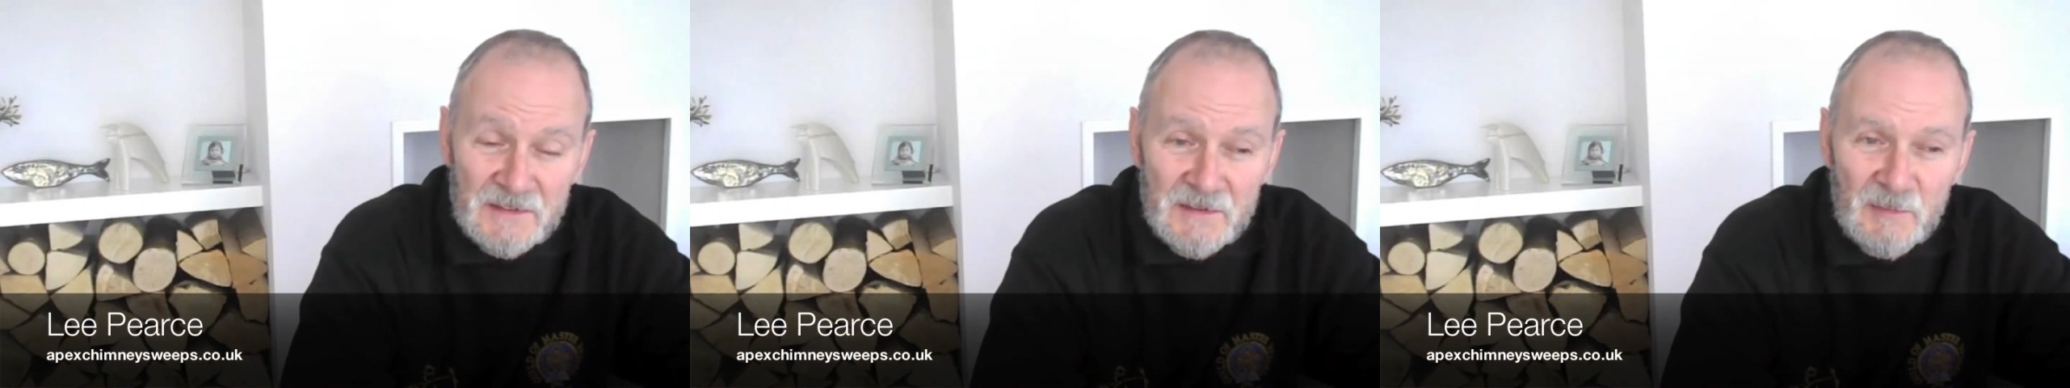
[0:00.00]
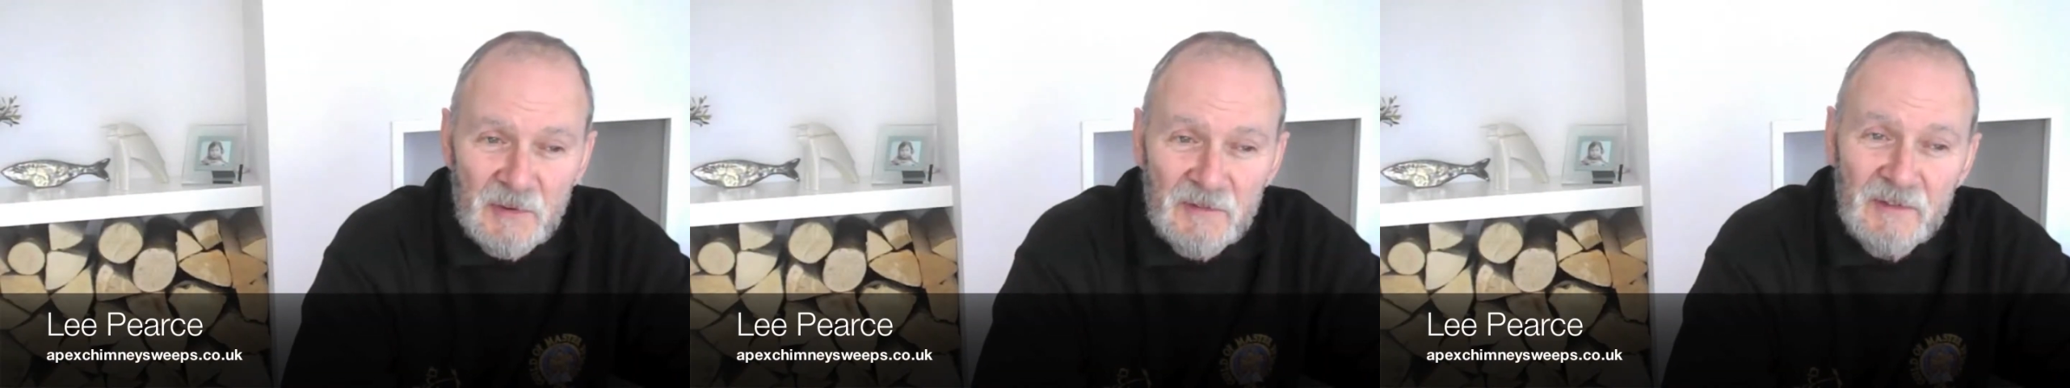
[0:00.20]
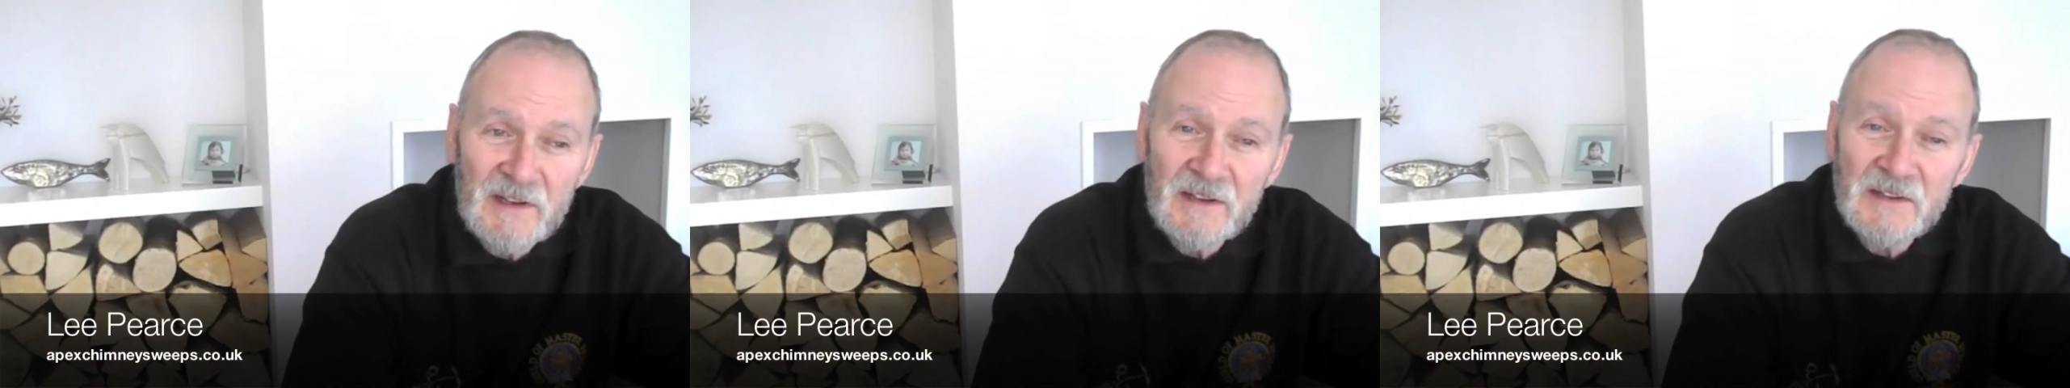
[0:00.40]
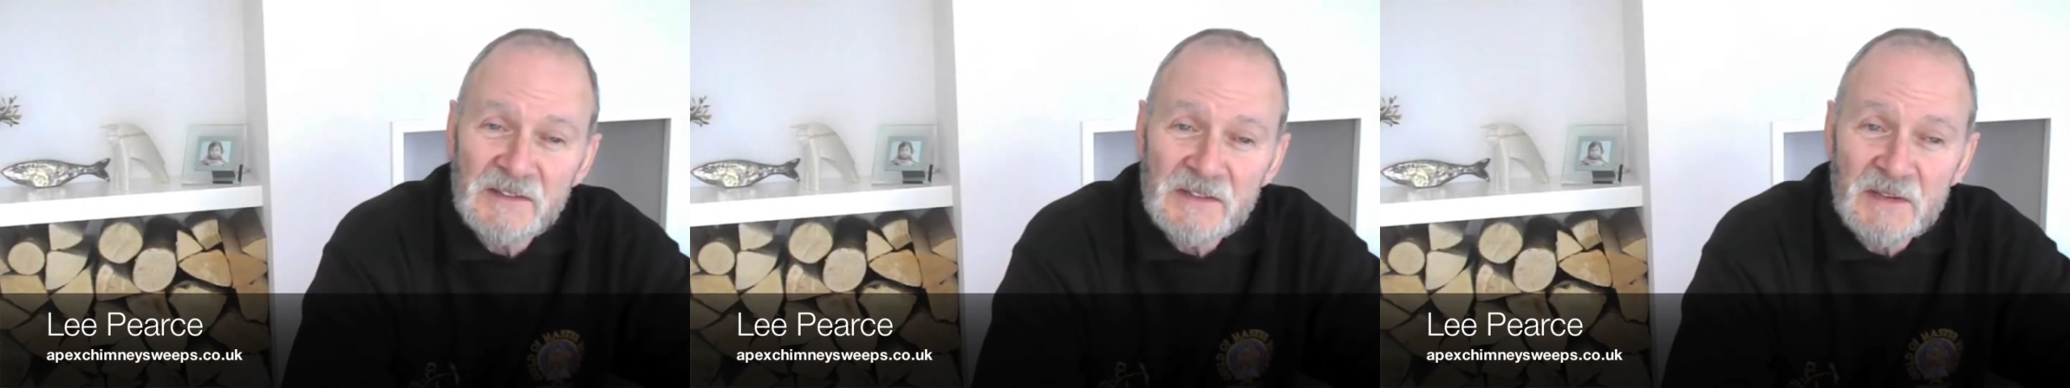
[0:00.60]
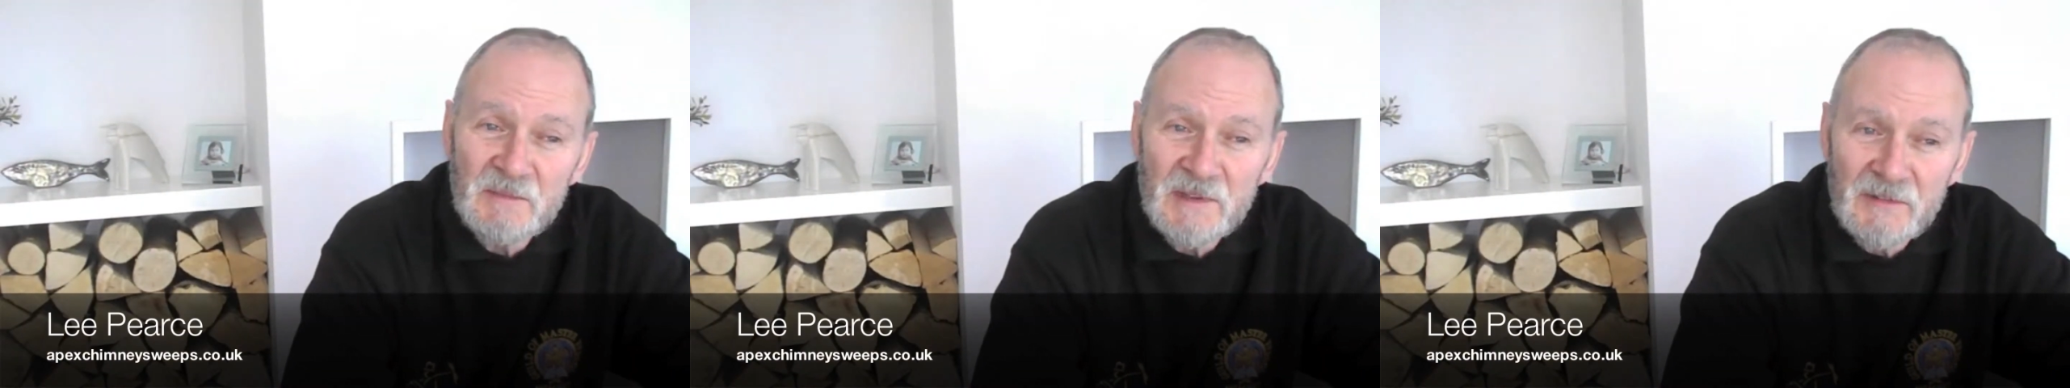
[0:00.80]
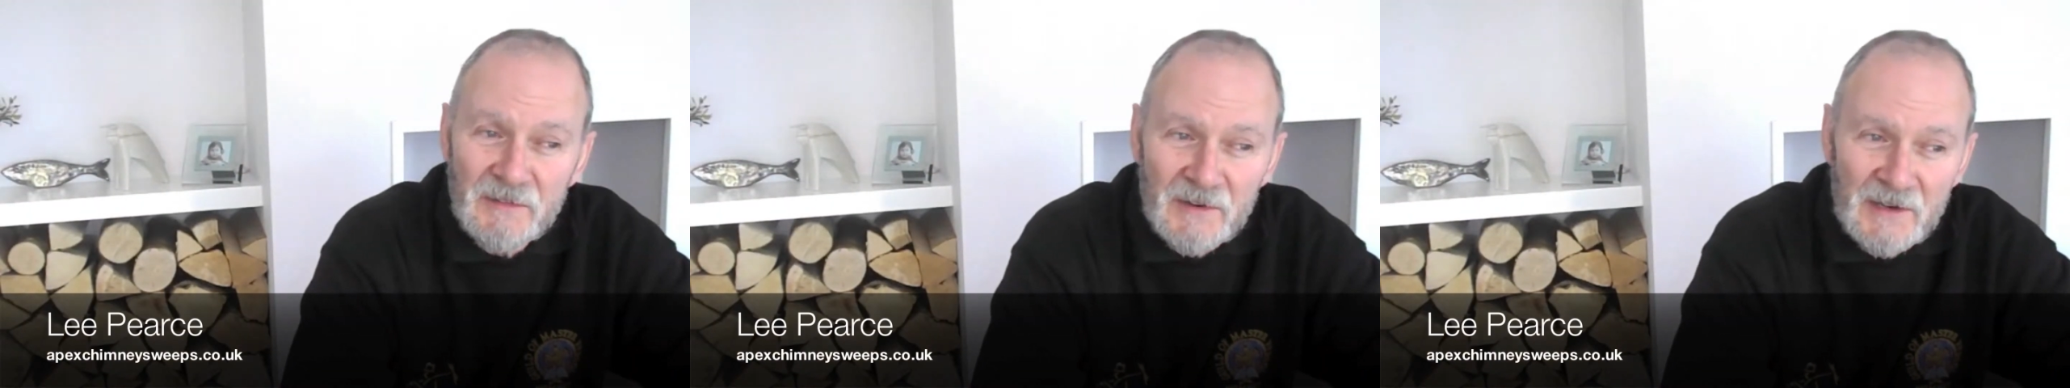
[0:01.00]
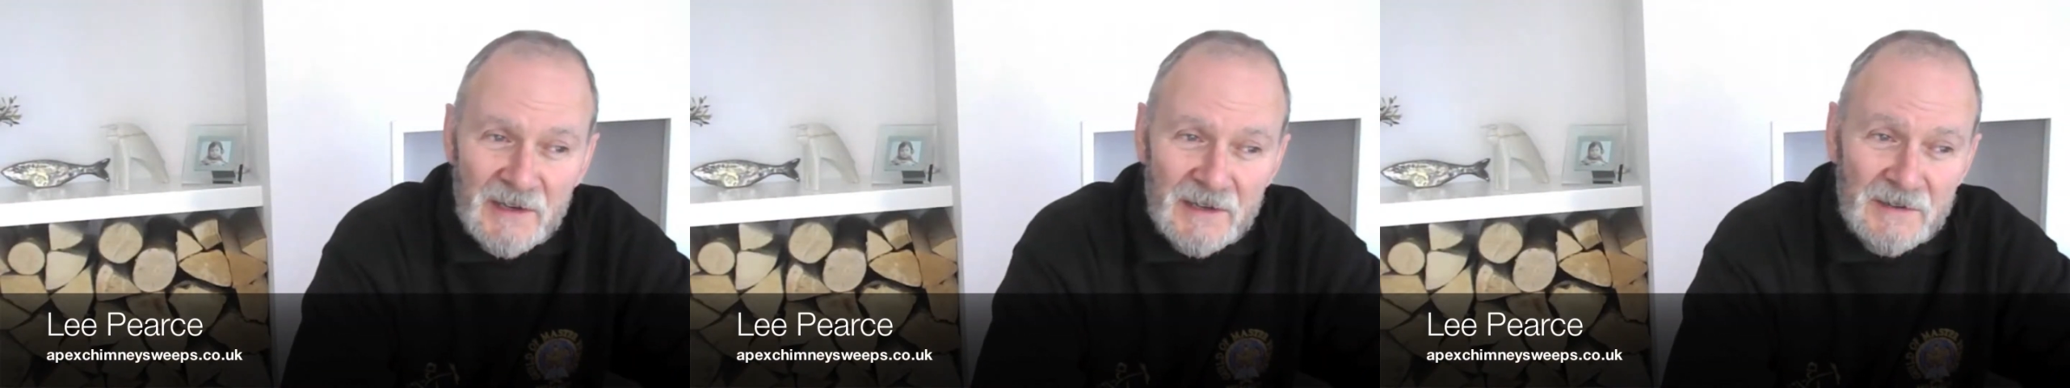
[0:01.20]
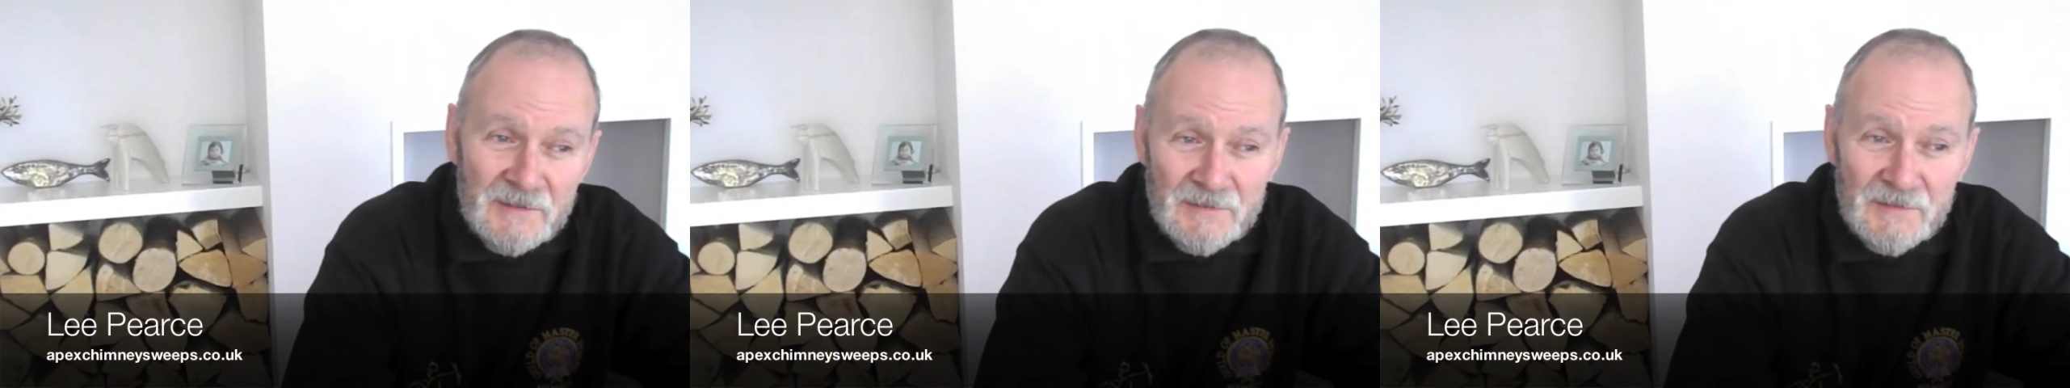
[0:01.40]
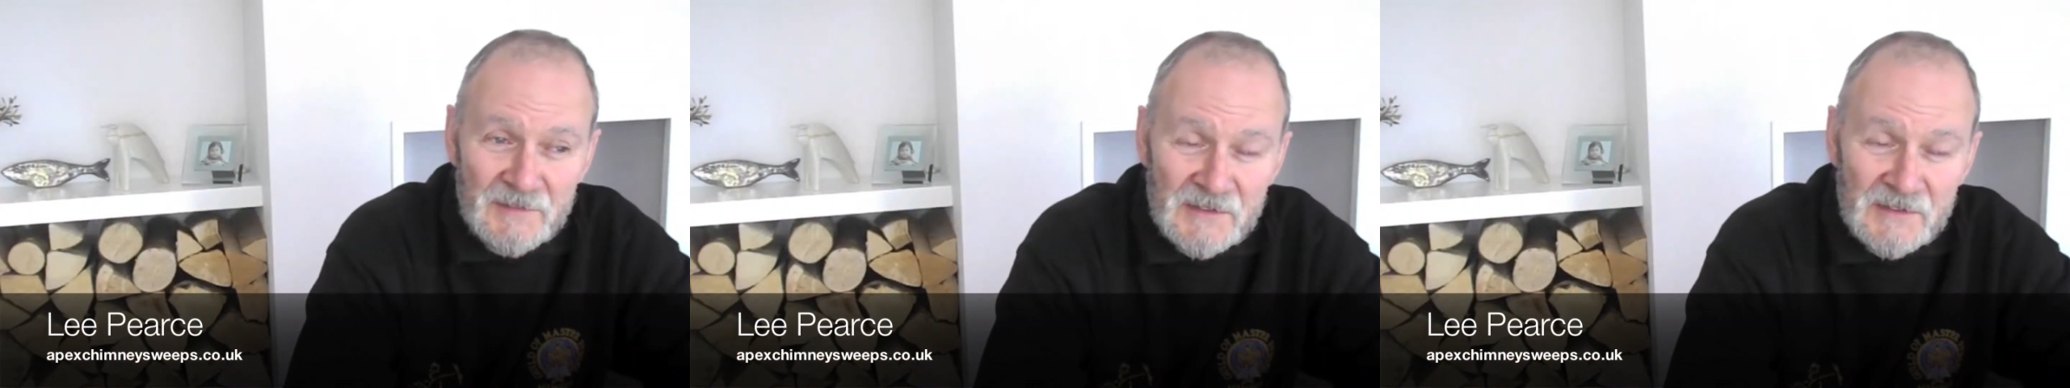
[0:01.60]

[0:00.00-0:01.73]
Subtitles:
To prevent a chimney fire,